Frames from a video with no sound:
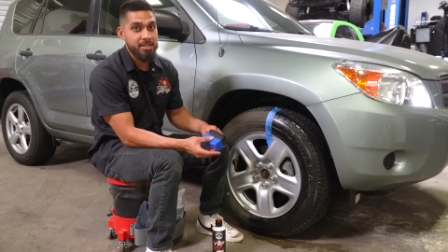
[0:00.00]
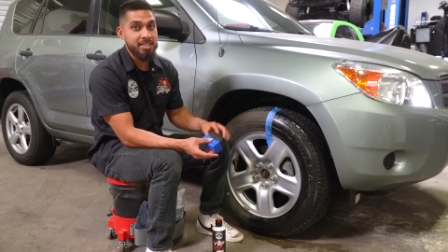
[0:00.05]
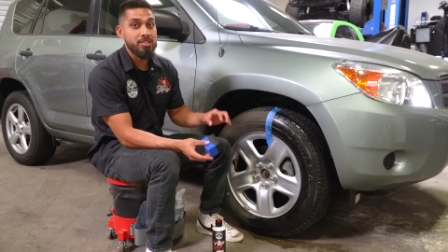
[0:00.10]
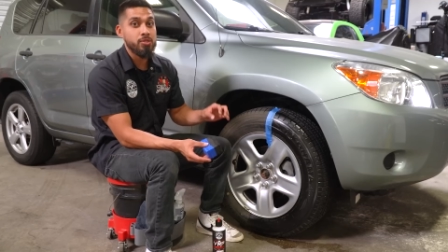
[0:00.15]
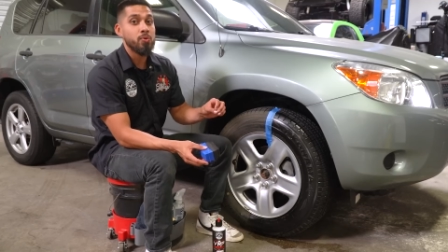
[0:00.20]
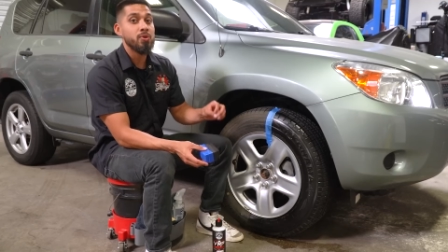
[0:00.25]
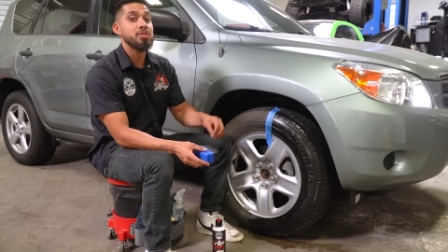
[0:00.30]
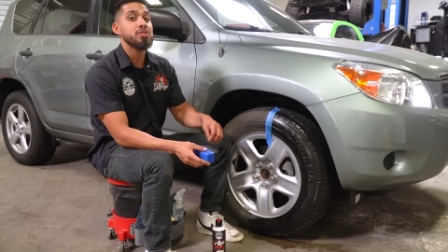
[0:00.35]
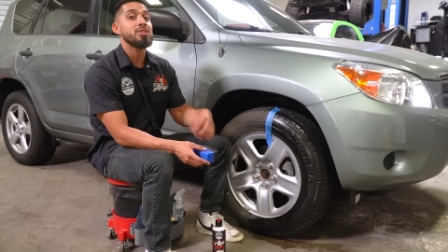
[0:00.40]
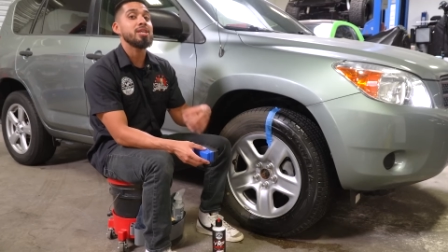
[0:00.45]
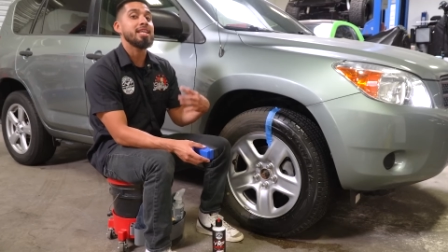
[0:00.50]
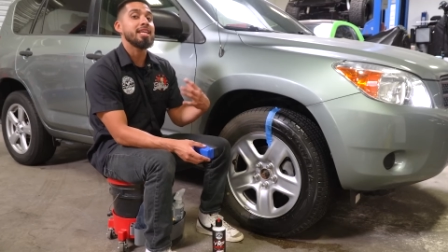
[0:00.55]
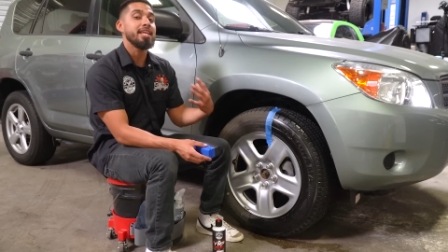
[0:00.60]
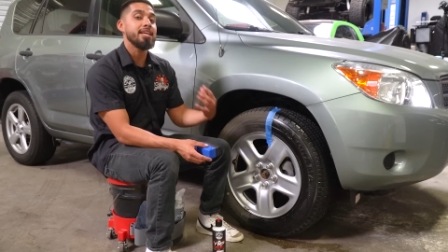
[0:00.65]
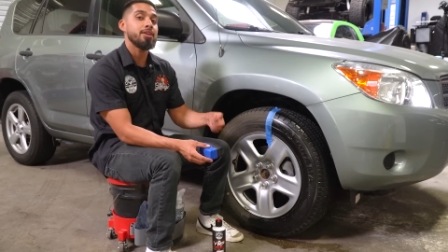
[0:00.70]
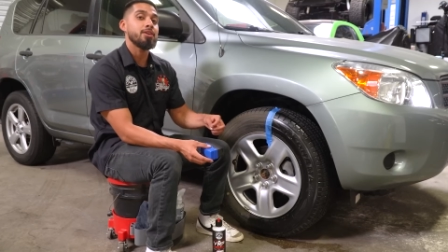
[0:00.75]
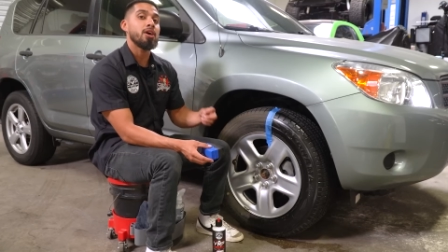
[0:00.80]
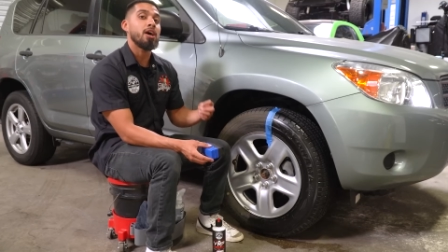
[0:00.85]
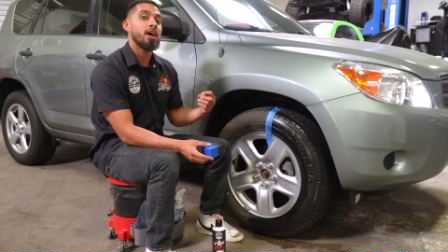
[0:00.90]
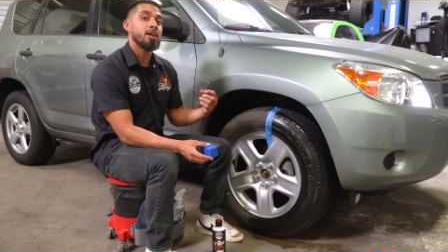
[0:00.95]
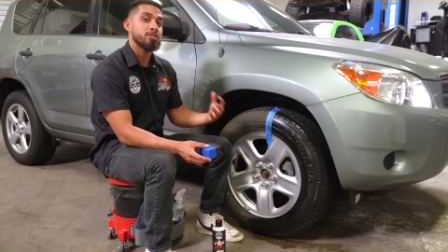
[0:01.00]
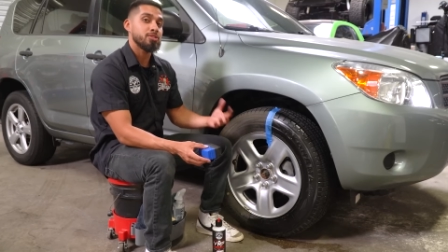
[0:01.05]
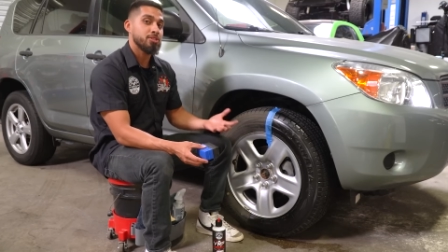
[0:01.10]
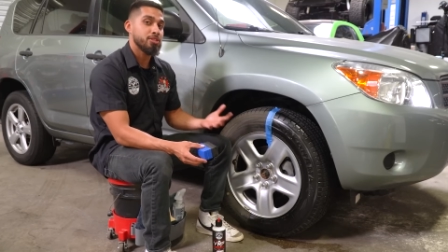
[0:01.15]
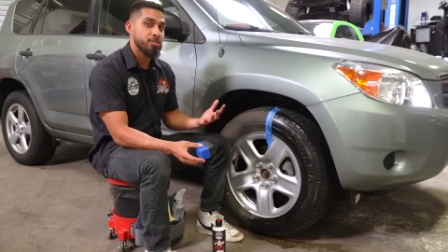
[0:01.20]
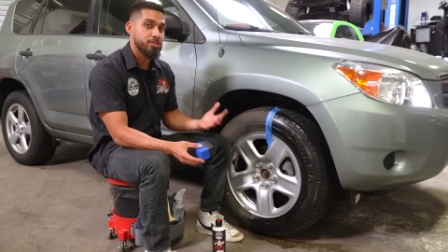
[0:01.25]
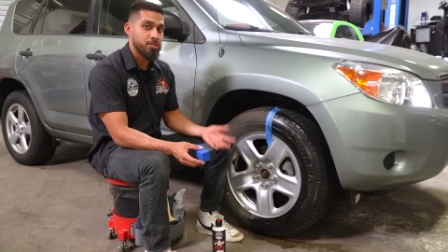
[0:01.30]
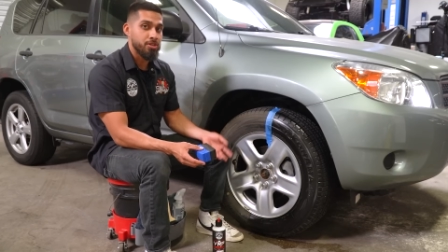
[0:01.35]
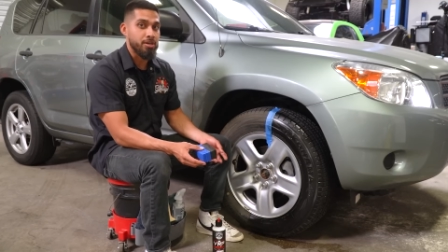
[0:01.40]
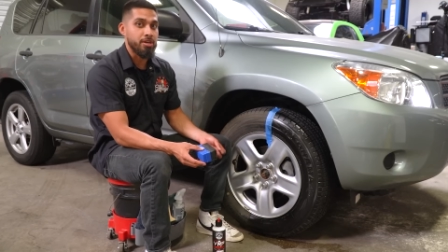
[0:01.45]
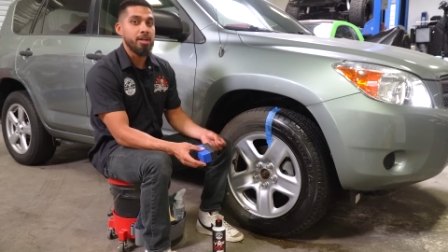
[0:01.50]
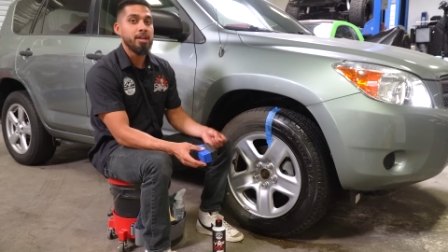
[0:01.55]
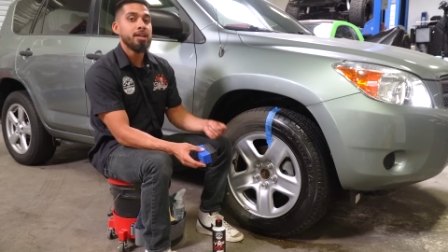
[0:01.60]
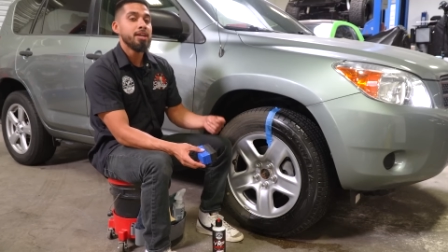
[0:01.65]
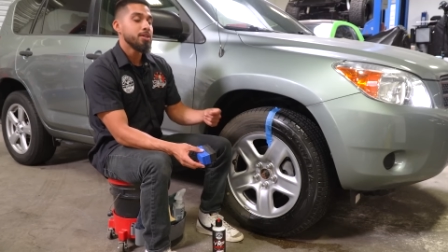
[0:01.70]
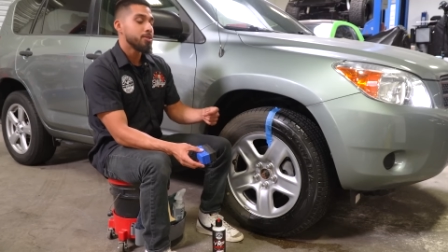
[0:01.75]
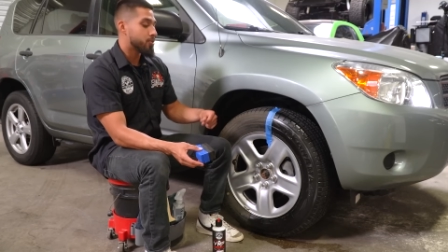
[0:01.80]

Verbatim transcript: it's going to adhere onto the dirt.